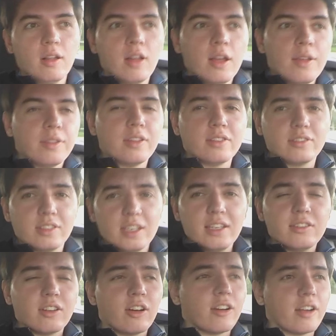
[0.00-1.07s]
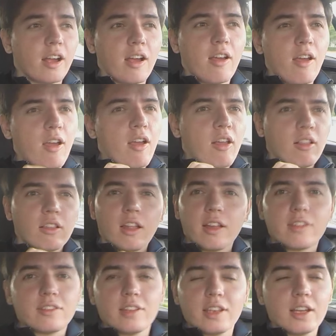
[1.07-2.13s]
the seats are
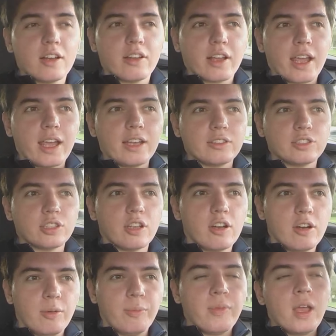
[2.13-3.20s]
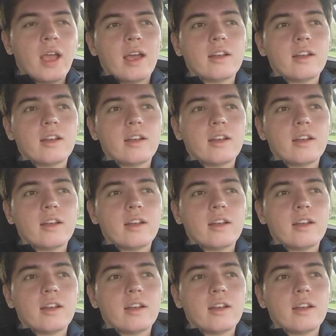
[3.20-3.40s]
like sitting on a couch at home.